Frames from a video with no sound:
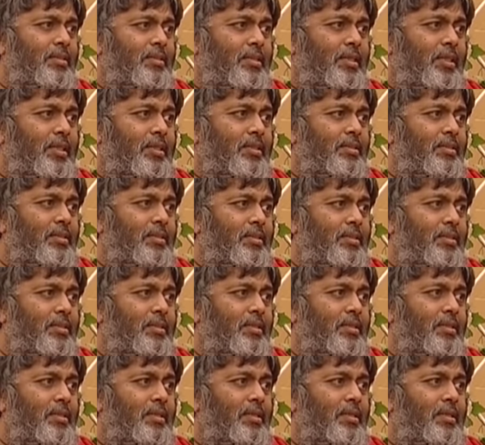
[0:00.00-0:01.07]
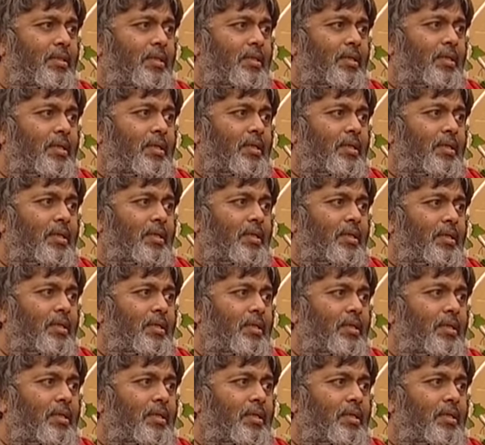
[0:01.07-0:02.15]
stage. He's a
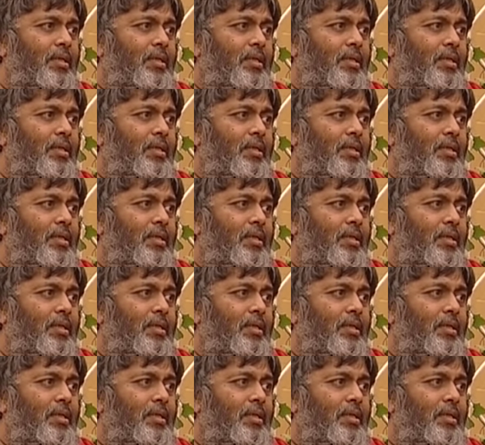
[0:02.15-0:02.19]
consumer